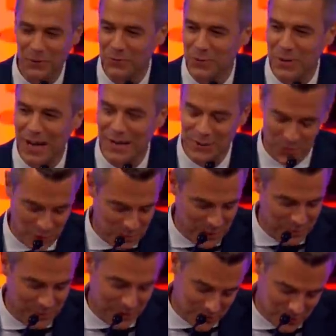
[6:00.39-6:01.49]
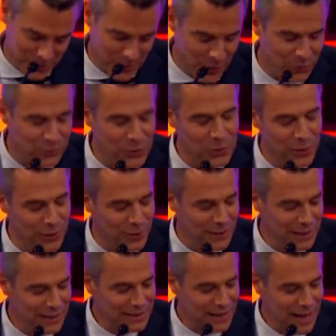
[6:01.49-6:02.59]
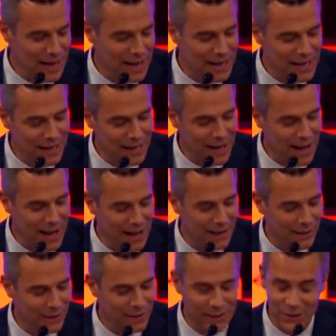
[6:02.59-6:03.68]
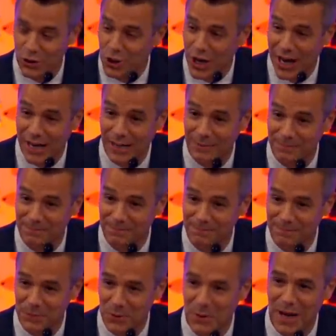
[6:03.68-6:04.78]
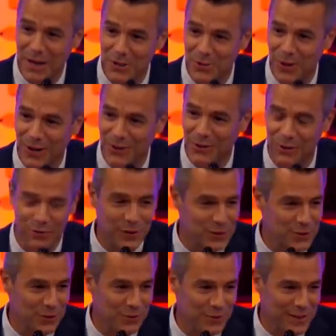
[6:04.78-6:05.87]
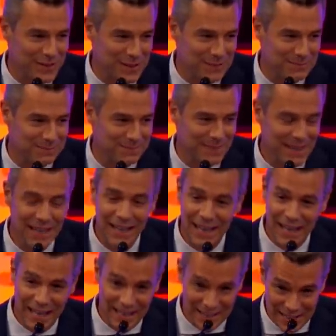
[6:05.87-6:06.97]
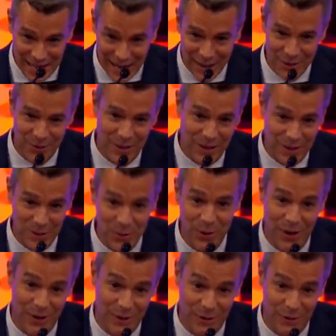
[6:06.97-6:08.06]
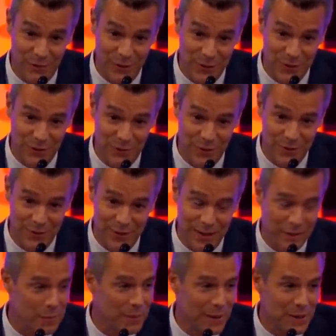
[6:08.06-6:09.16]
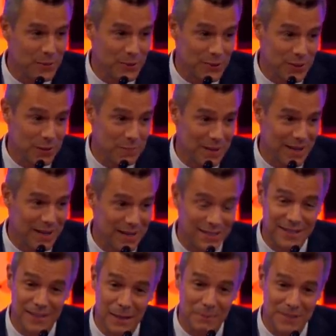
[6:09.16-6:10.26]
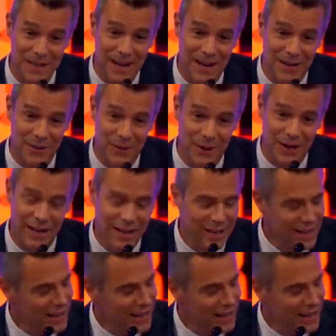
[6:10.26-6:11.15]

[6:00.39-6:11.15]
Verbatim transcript: know if you guys will remember this, but I hopefully will. Ty and Kyle and Jay, you guys were on your official visit. And DeAndre, you were on your official visit. Everybody was committed except DeAndre.